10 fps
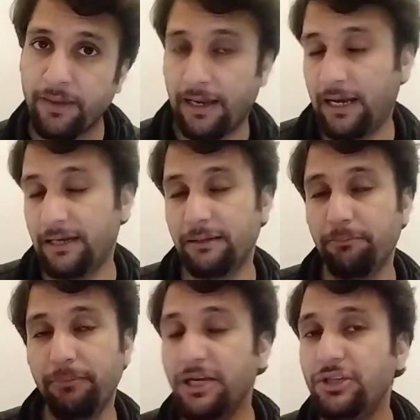and the
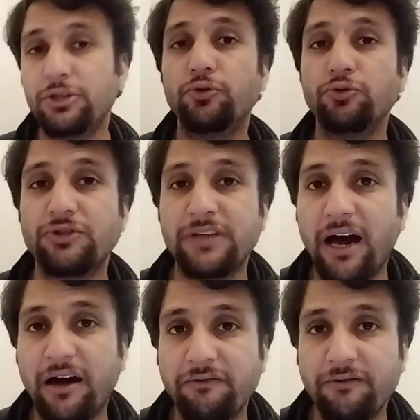major to
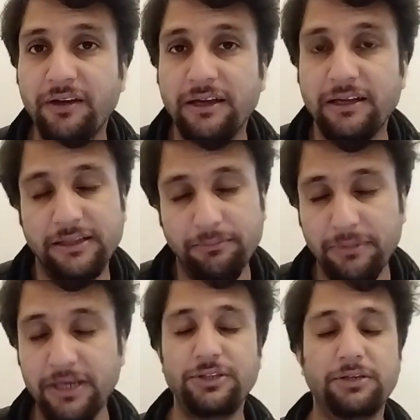starve, the
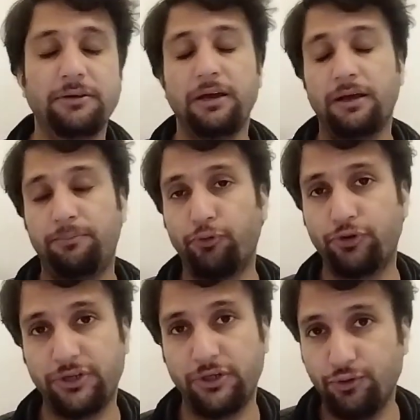major
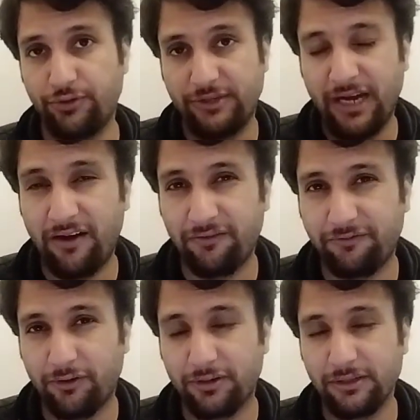portion to starve
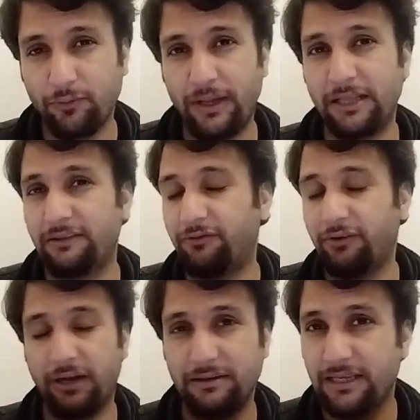for the wealth,
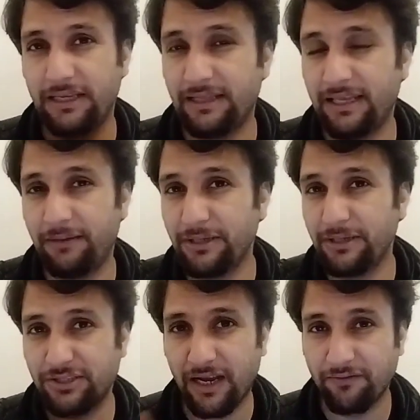and they are being
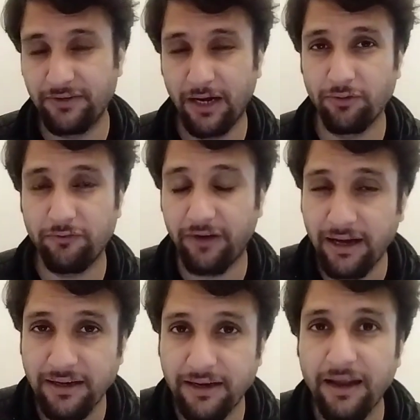starved down of
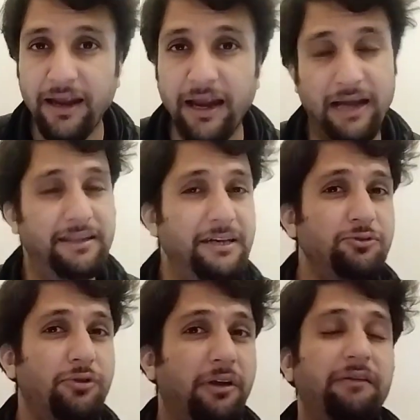hunger and they do
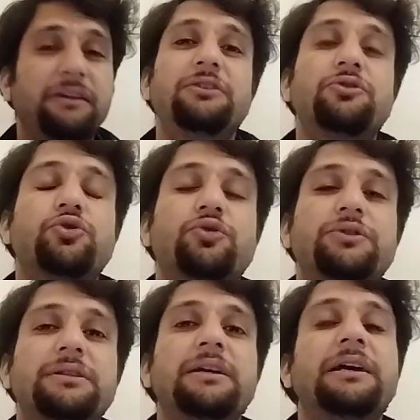not have any
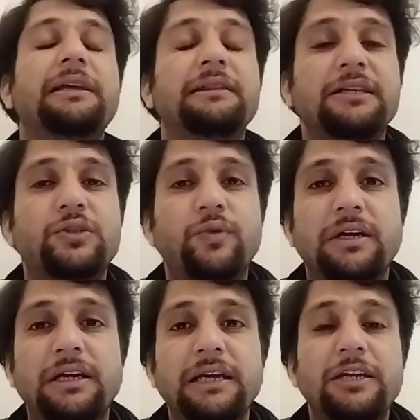resources. This will
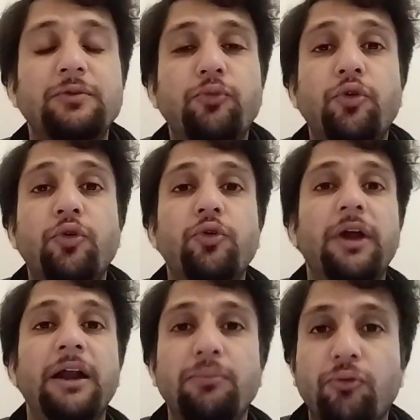create more
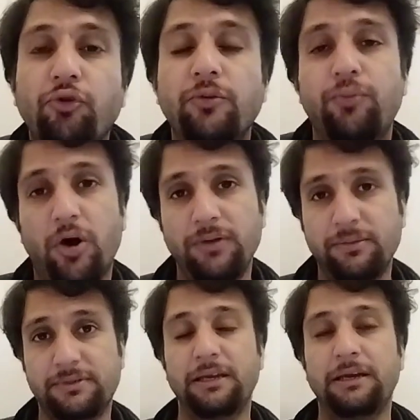and more
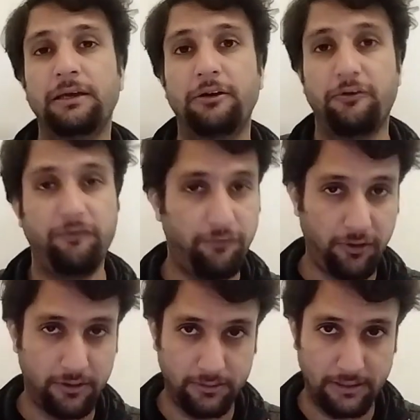problems
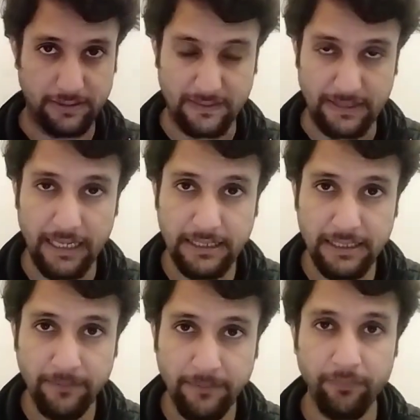for a
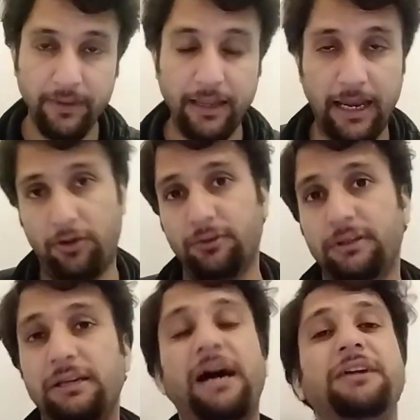society, and on the
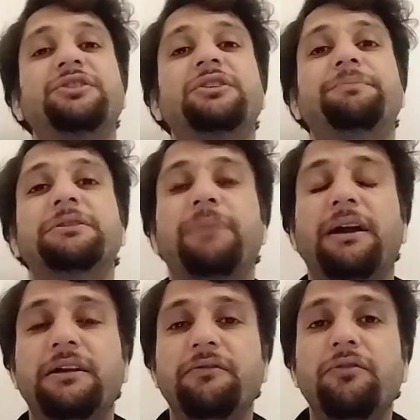larger
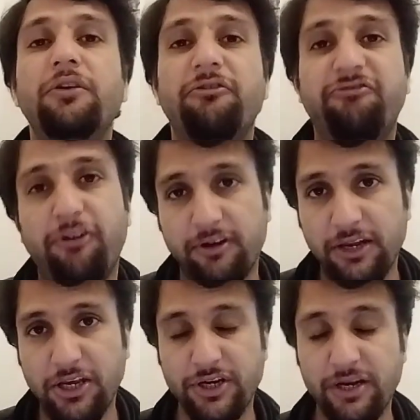perspective for a
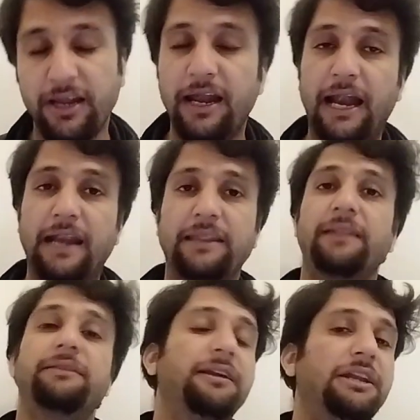nation, and
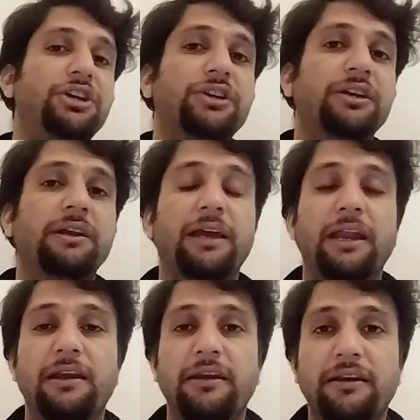then the nation
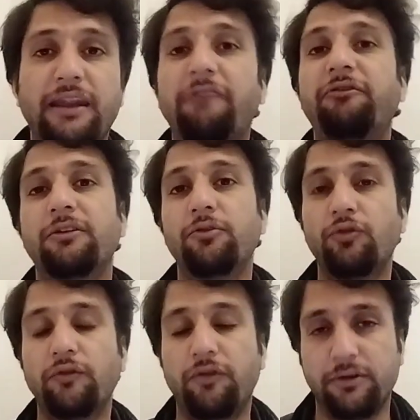can never go
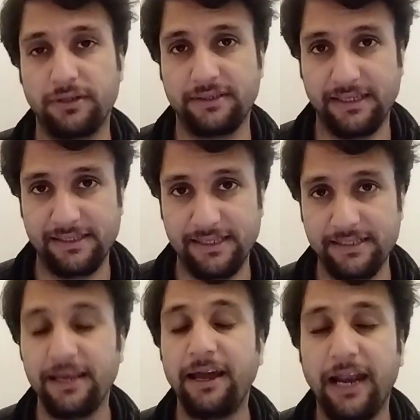for the success
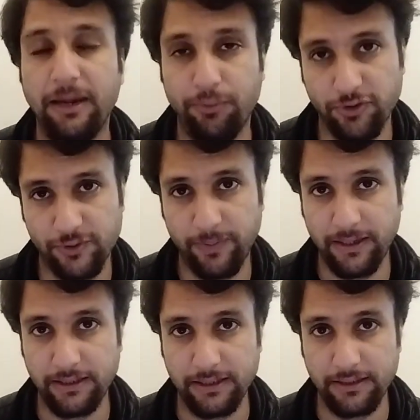and
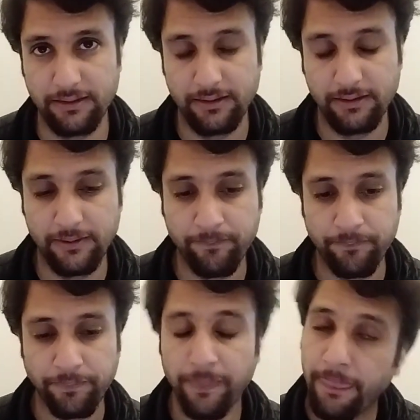prosperity.
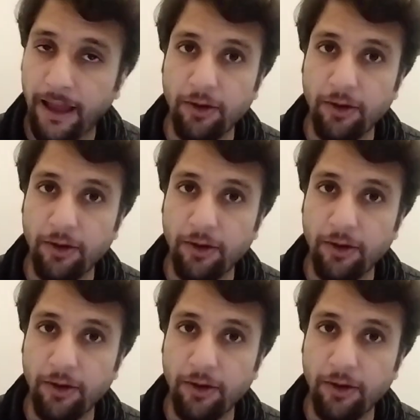I